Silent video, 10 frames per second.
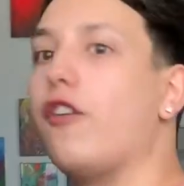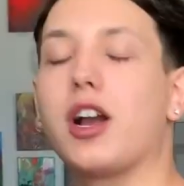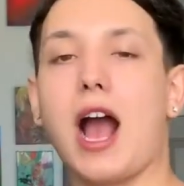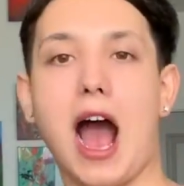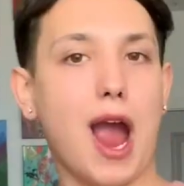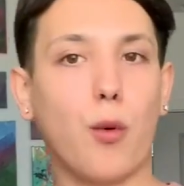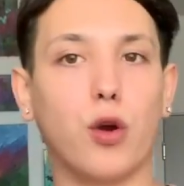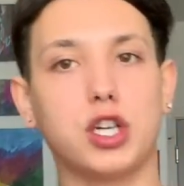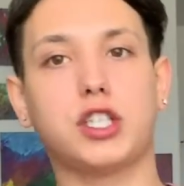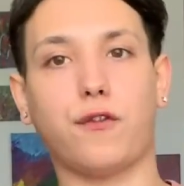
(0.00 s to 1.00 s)
fuck I
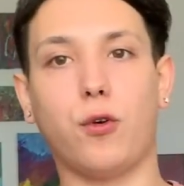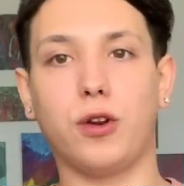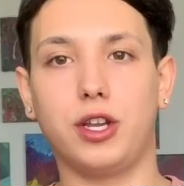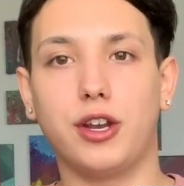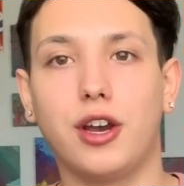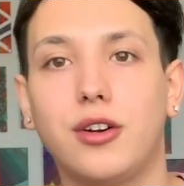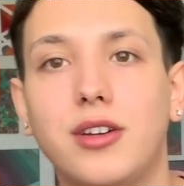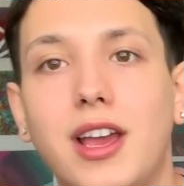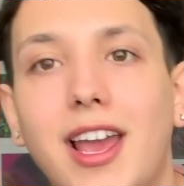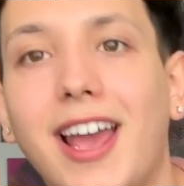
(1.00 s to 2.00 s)
worked for, you know?
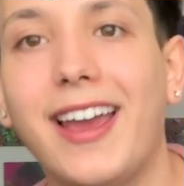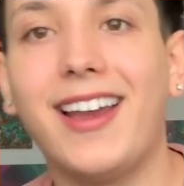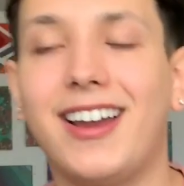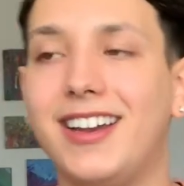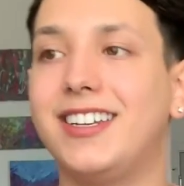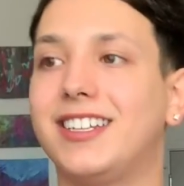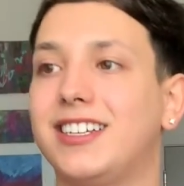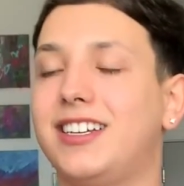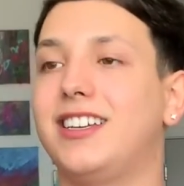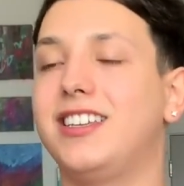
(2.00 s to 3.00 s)

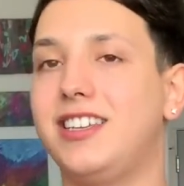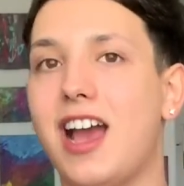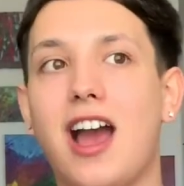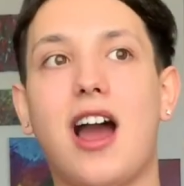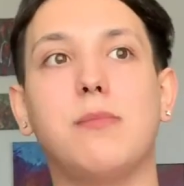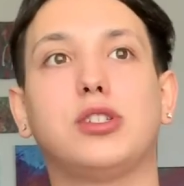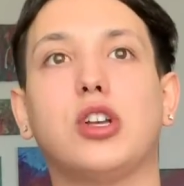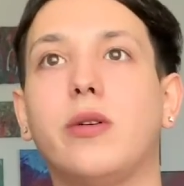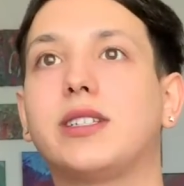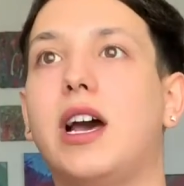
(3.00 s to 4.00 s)
And yeah, I'm
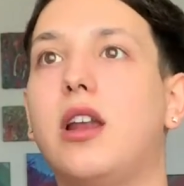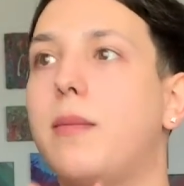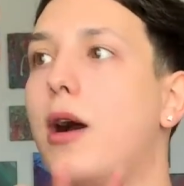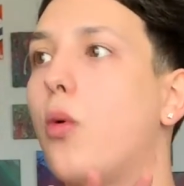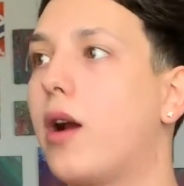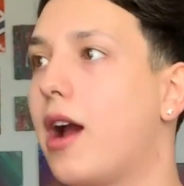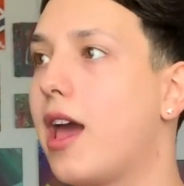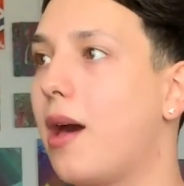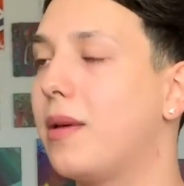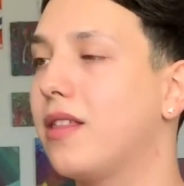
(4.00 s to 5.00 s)
so excited about where I
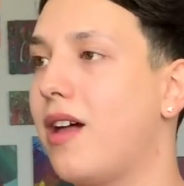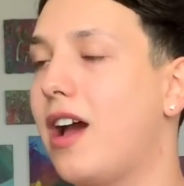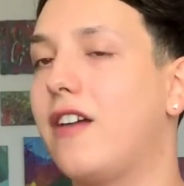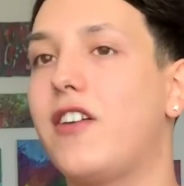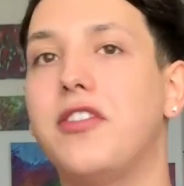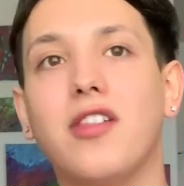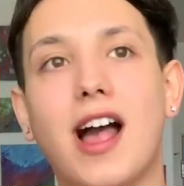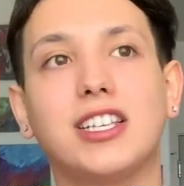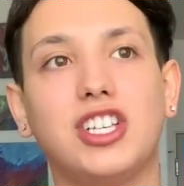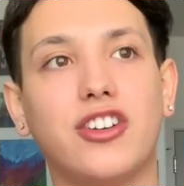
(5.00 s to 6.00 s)
am in life. In the
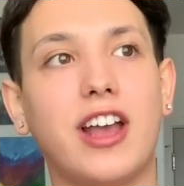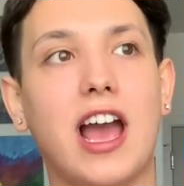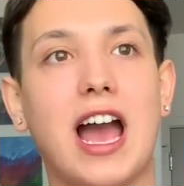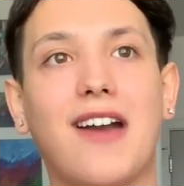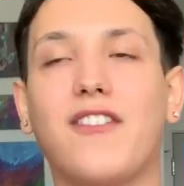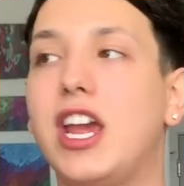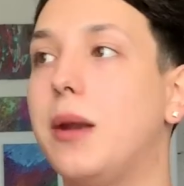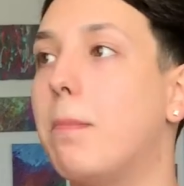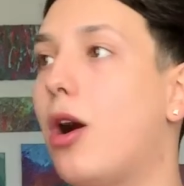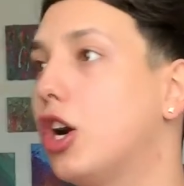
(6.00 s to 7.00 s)
last year and a half, in
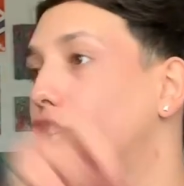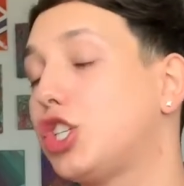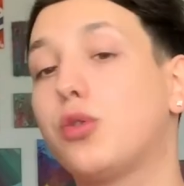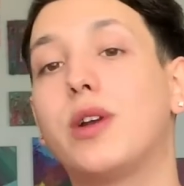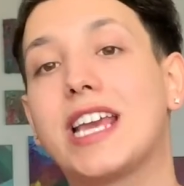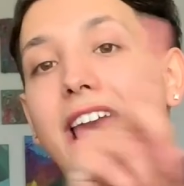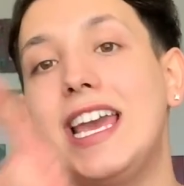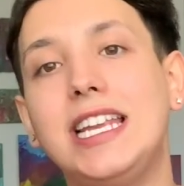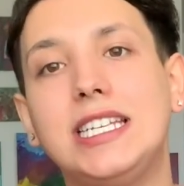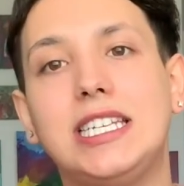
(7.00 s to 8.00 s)
March
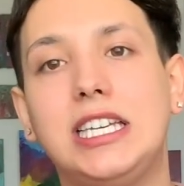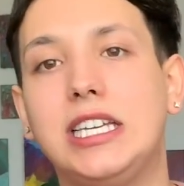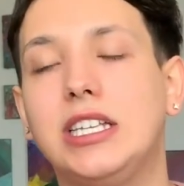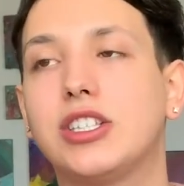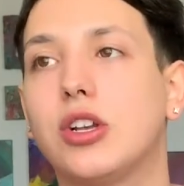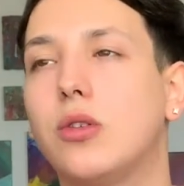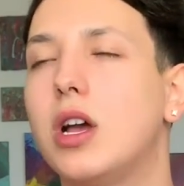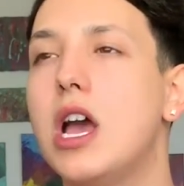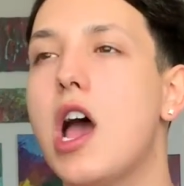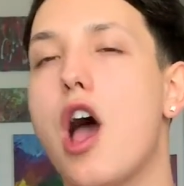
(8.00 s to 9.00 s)
2018, so
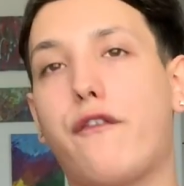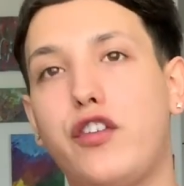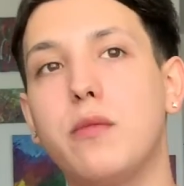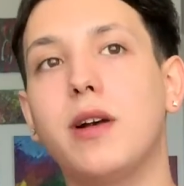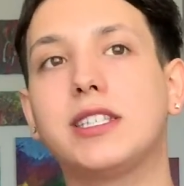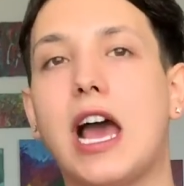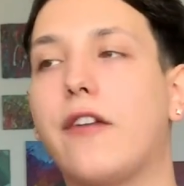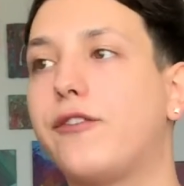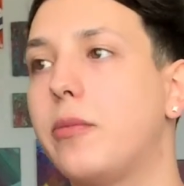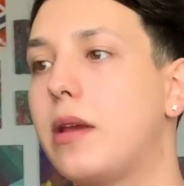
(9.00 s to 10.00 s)
a few months
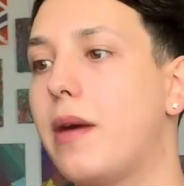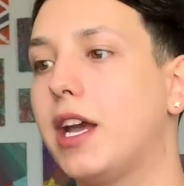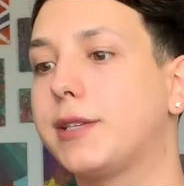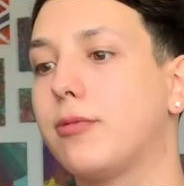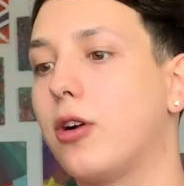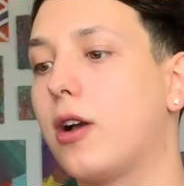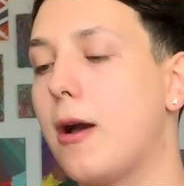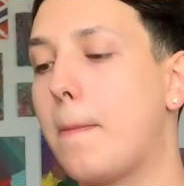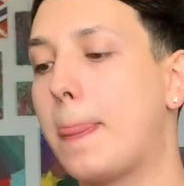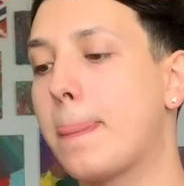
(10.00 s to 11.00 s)
after me and my ex broke up.